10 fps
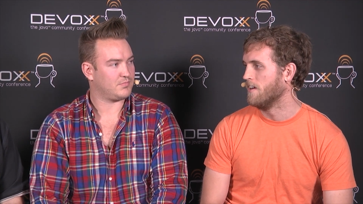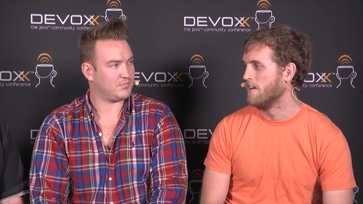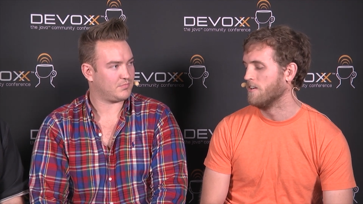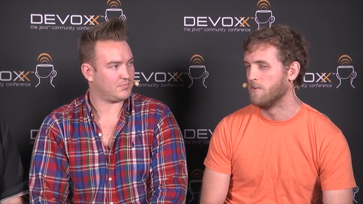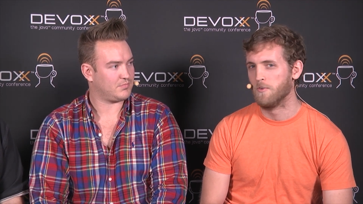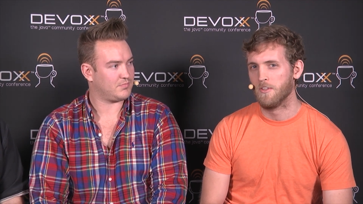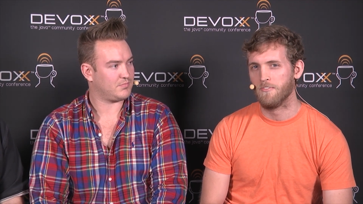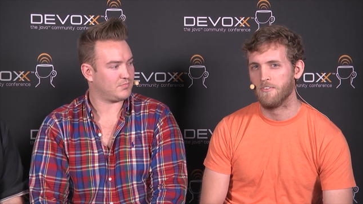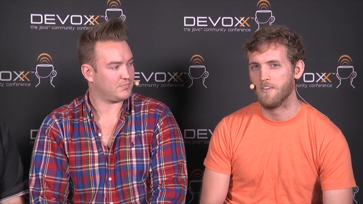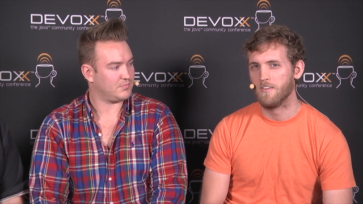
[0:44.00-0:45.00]
Speaker 1: uh, a
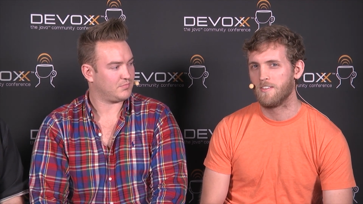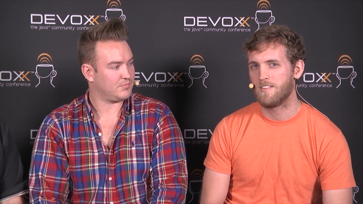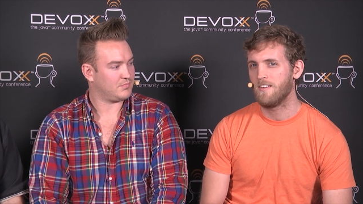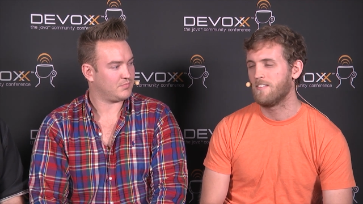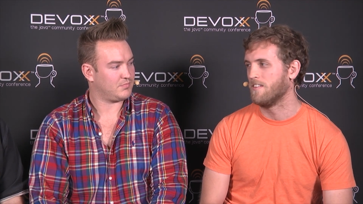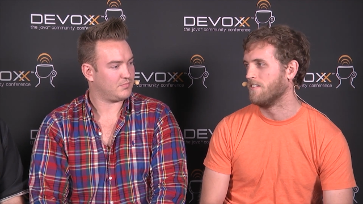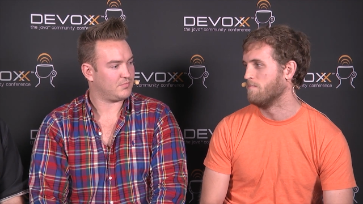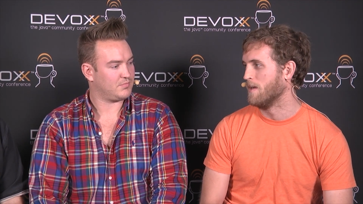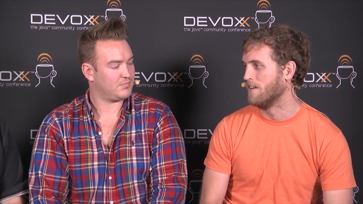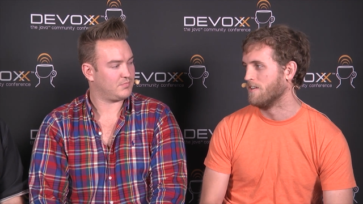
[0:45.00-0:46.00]
Googler for six,
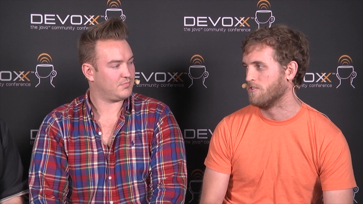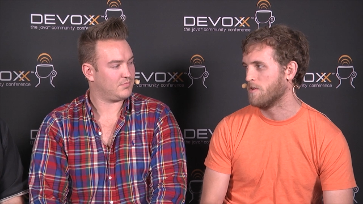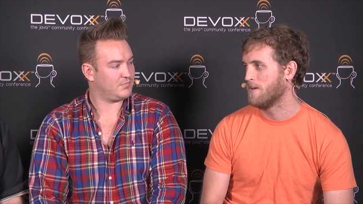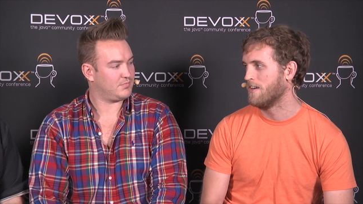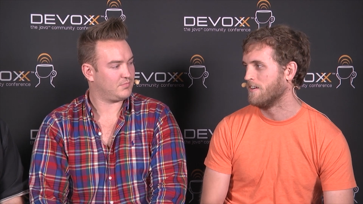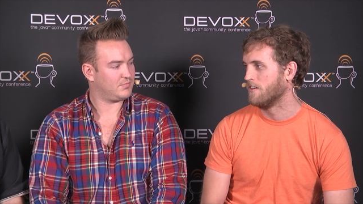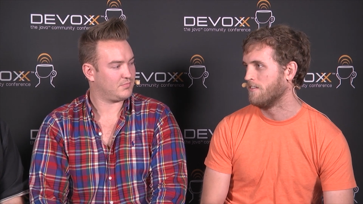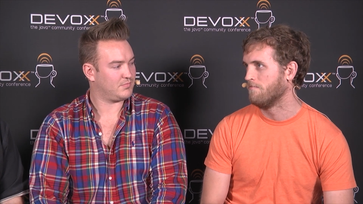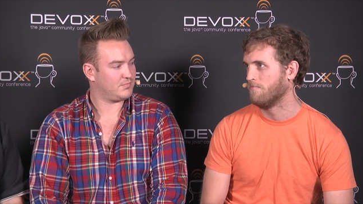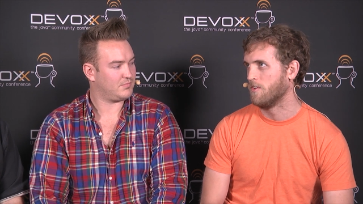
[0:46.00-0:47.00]
and been contributing to
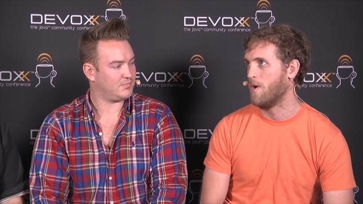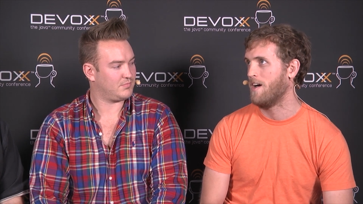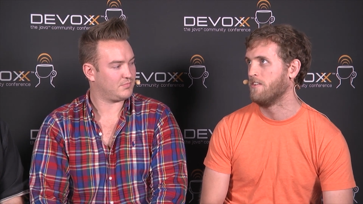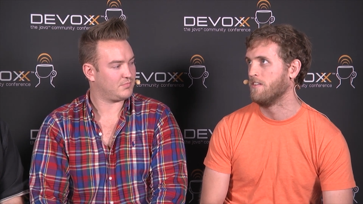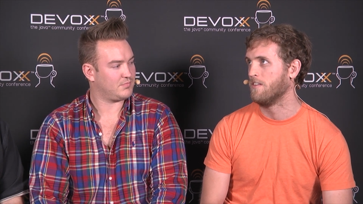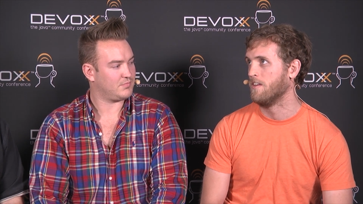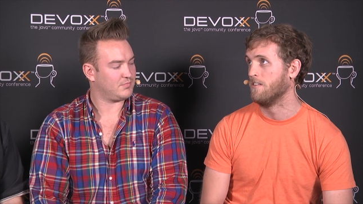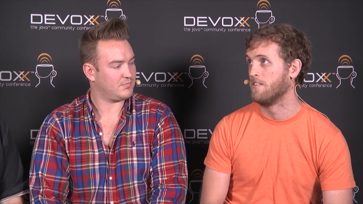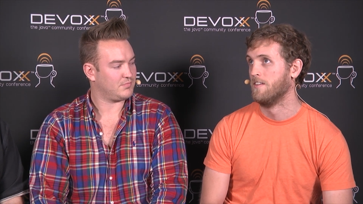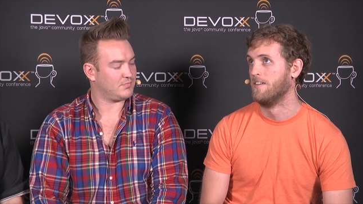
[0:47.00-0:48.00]
Guava
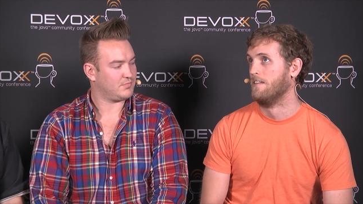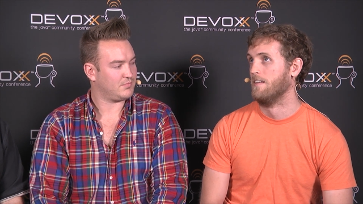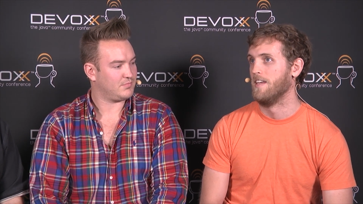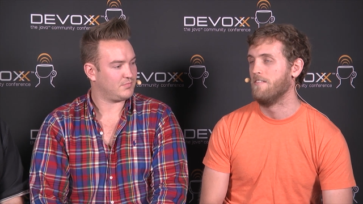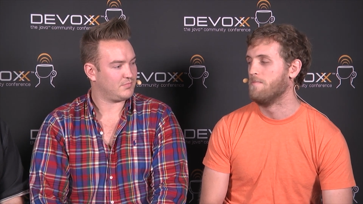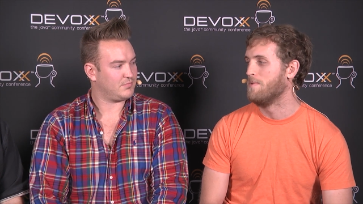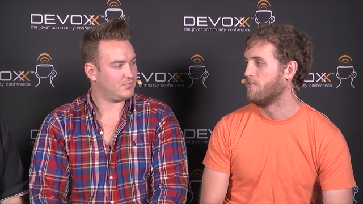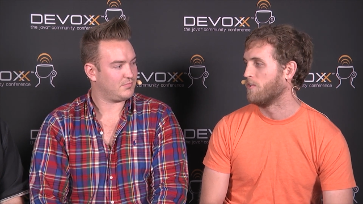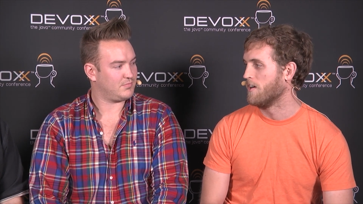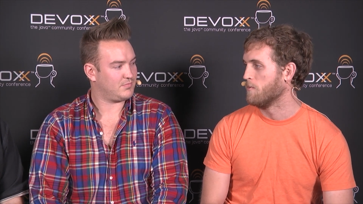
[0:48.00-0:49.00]
since even
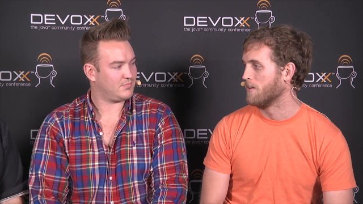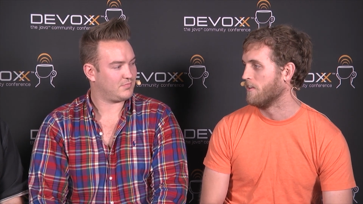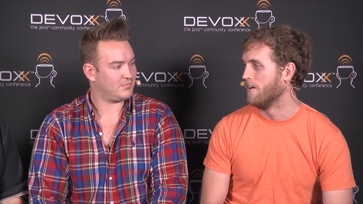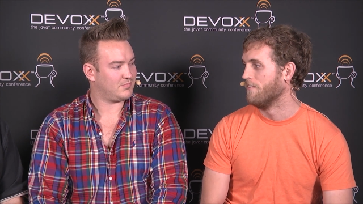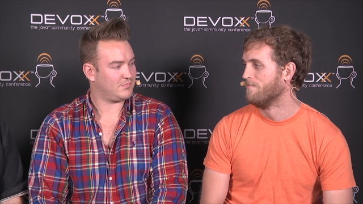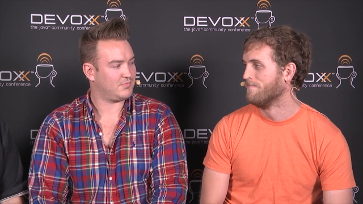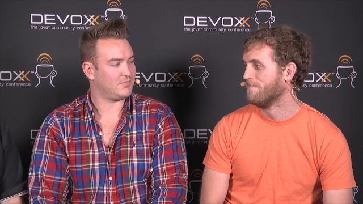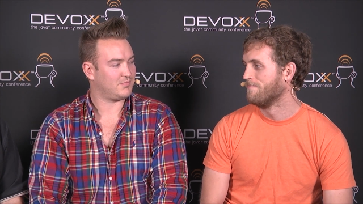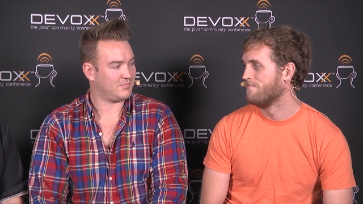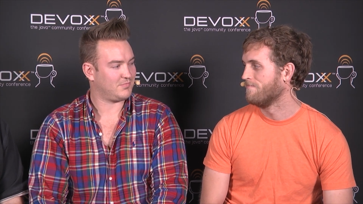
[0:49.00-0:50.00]
before I worked there.
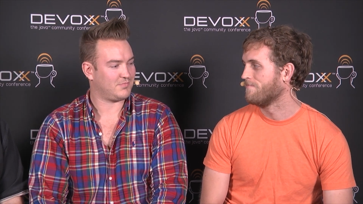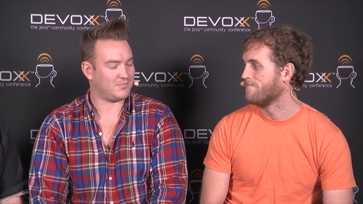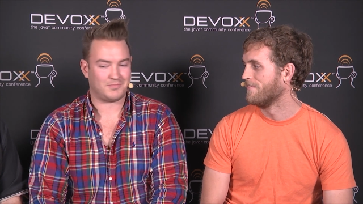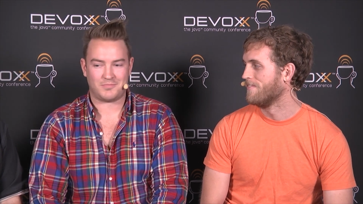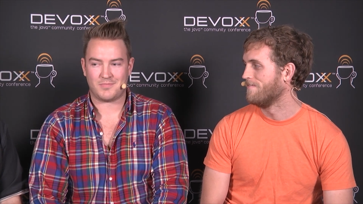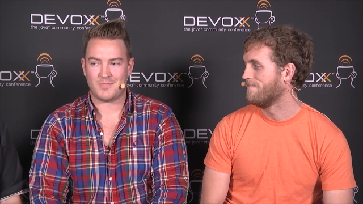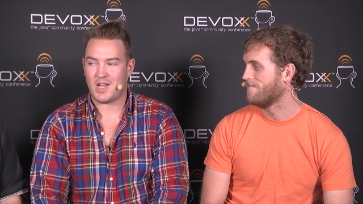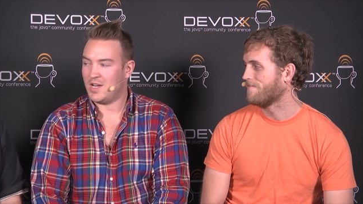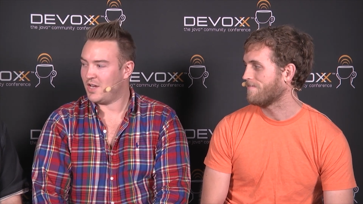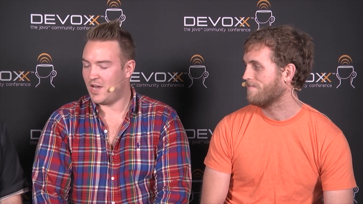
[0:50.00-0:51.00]
Okay.
Speaker 2: Mm.
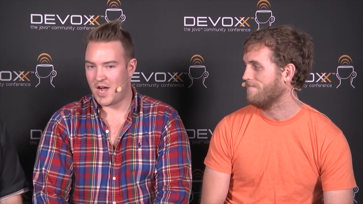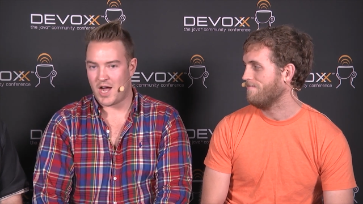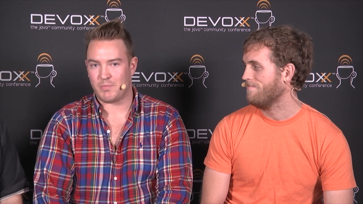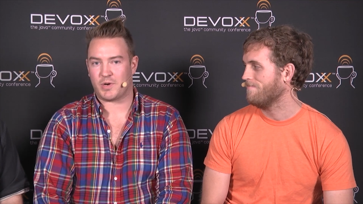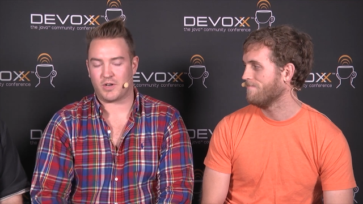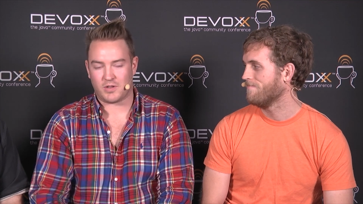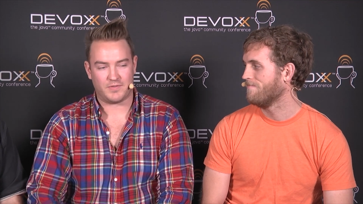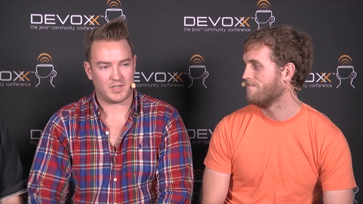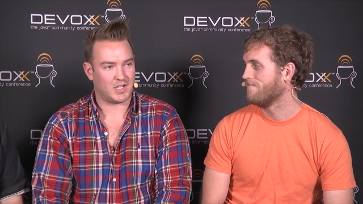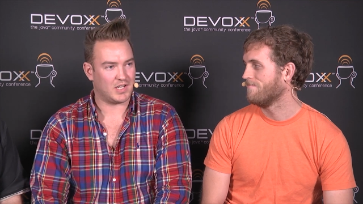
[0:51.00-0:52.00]
I'm Kurt
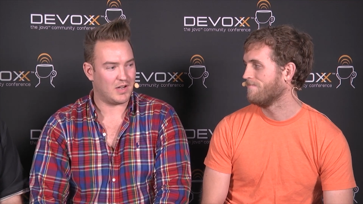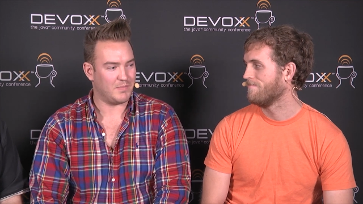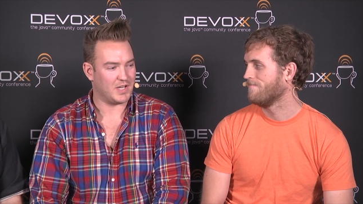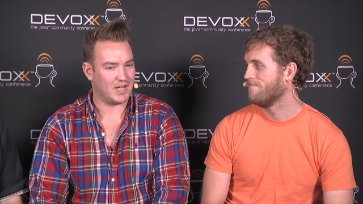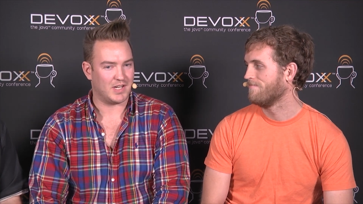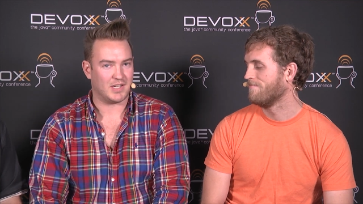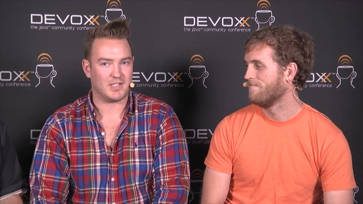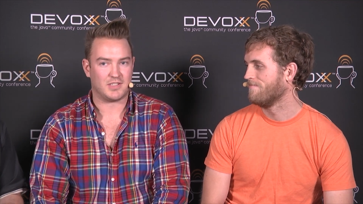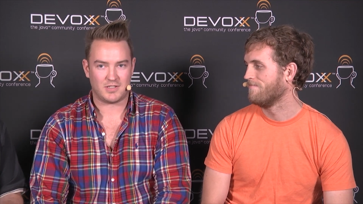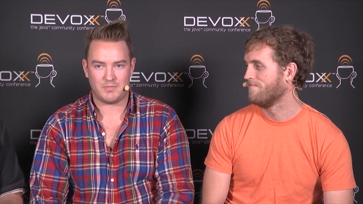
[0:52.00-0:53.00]
Kluever. I'm
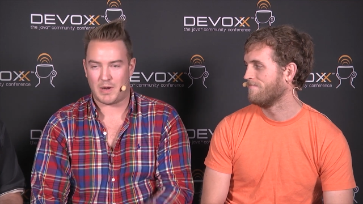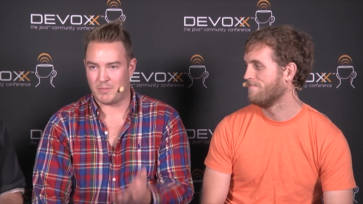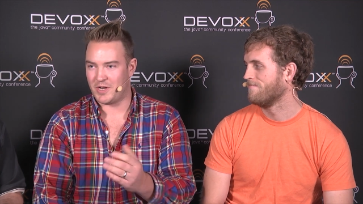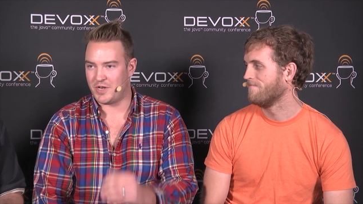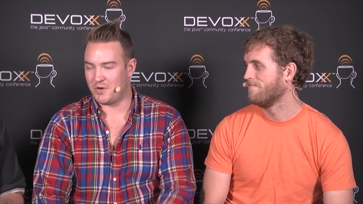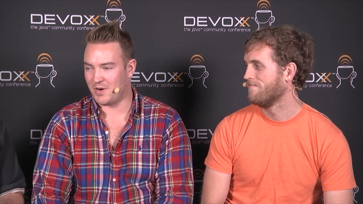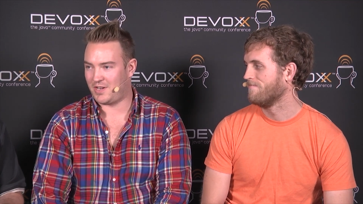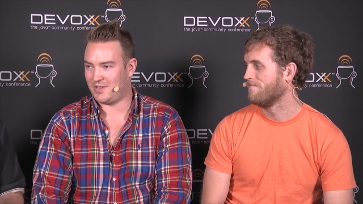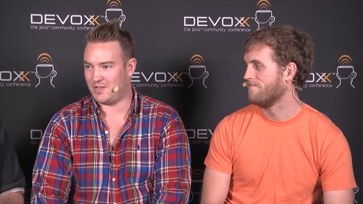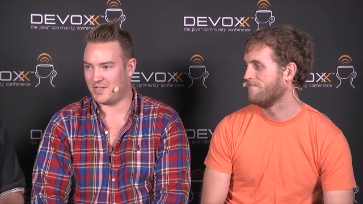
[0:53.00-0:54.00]
the member in New
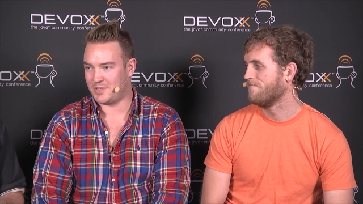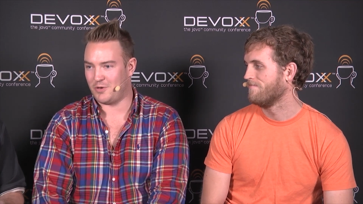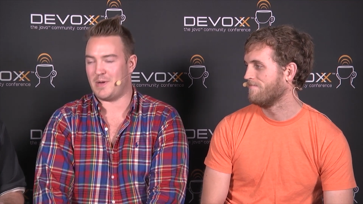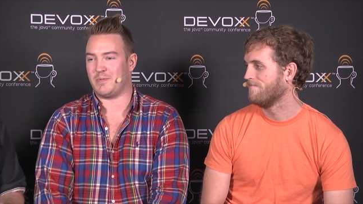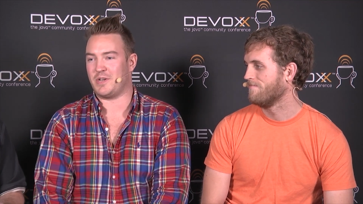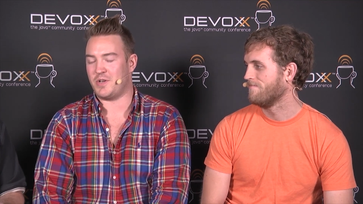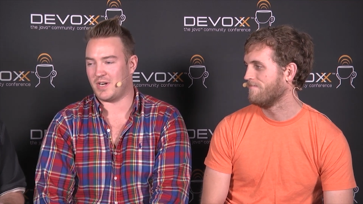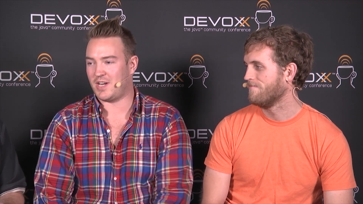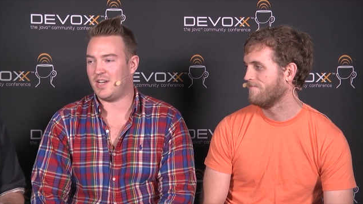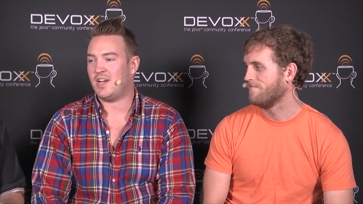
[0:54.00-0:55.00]
York, the sole member in New
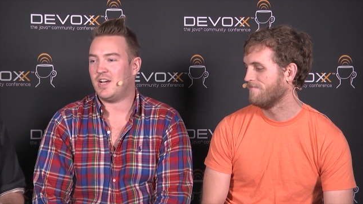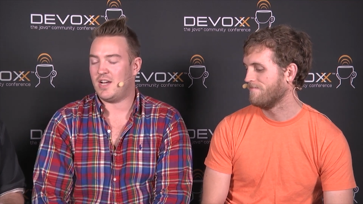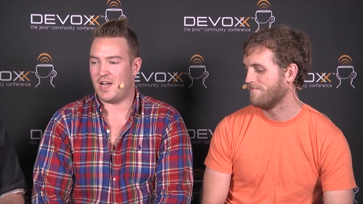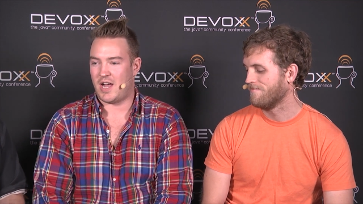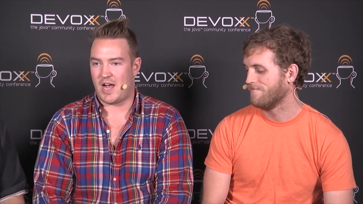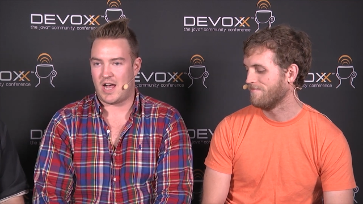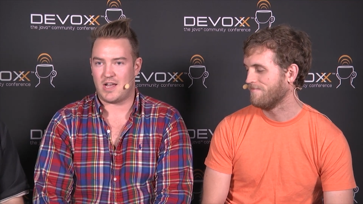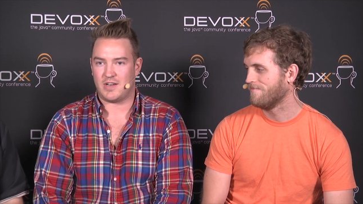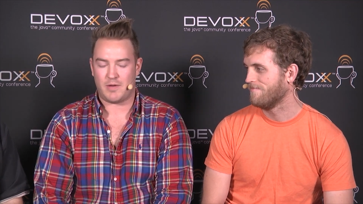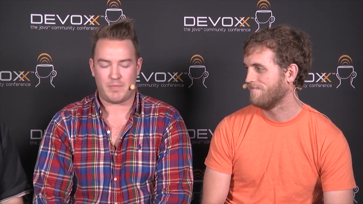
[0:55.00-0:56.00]
York uh, and I've